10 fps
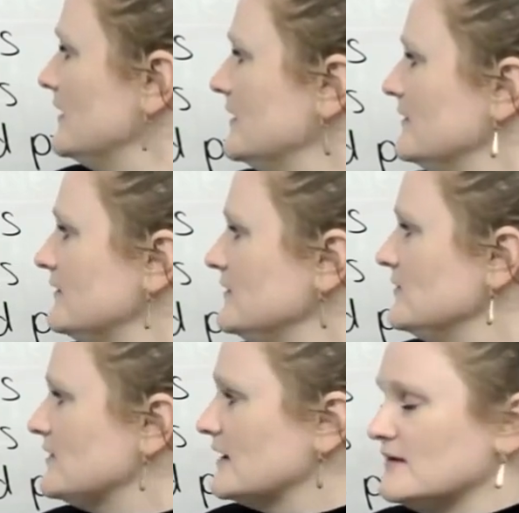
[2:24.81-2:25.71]
In
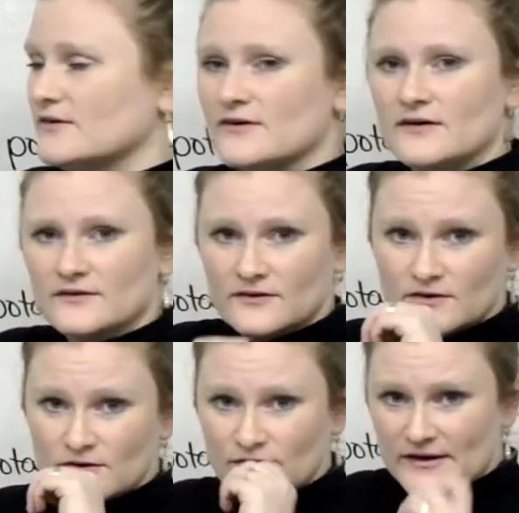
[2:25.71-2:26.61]
the UK, they're
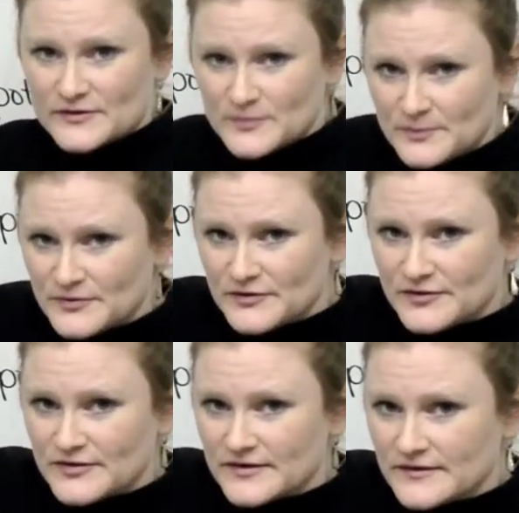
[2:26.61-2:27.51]
called
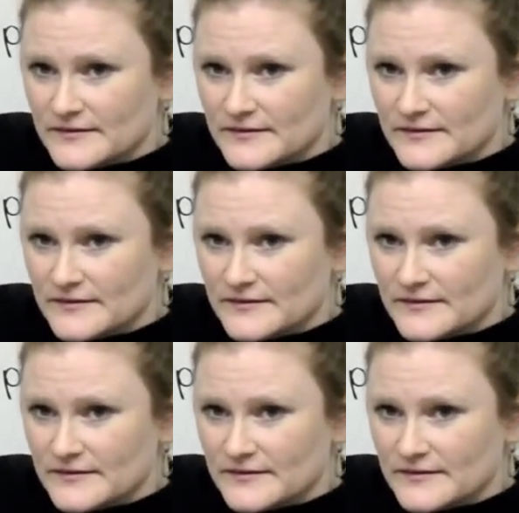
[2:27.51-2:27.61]
crisps.